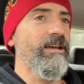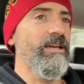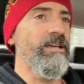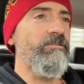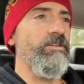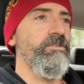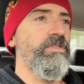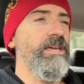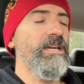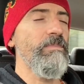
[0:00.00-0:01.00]
if you
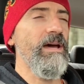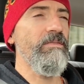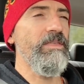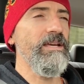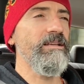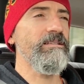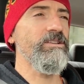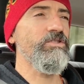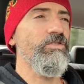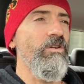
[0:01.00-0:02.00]
think about things
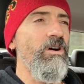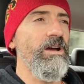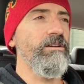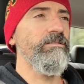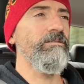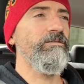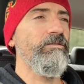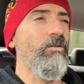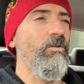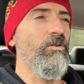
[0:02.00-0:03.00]
and try and
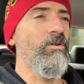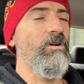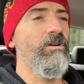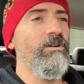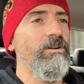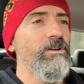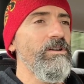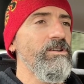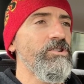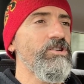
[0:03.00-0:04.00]

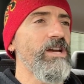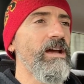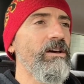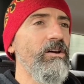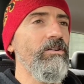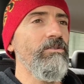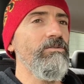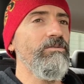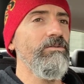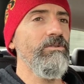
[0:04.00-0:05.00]
foreshadow
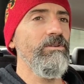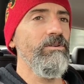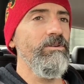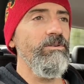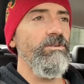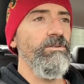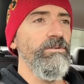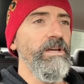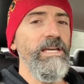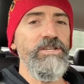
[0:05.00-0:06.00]

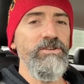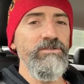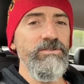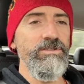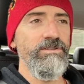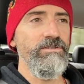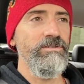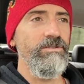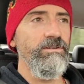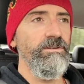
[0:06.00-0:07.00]
issues,
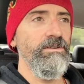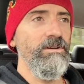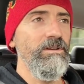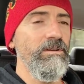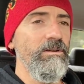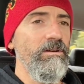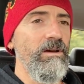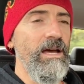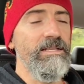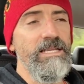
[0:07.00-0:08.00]

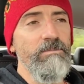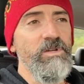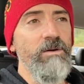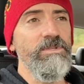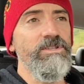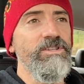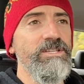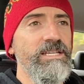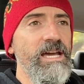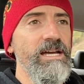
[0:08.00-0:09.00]
and sometimes it's
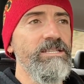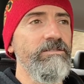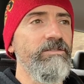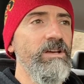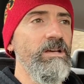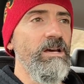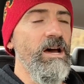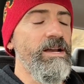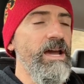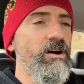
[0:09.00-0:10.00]
just a case of,
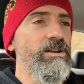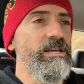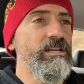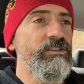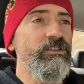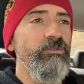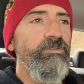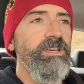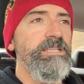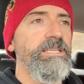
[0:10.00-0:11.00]
okay, I need 2 of
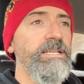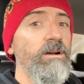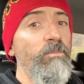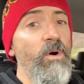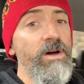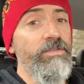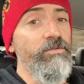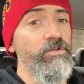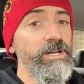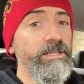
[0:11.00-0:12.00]
these things, I'll buy
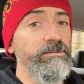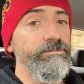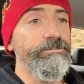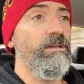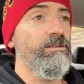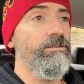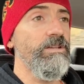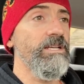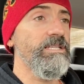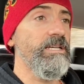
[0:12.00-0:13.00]
3
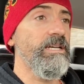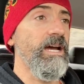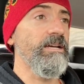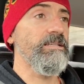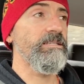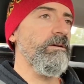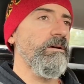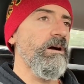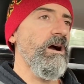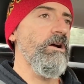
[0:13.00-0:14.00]
just in case.
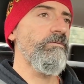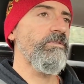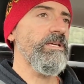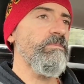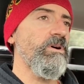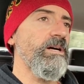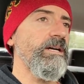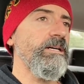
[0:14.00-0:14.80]
Hopefully my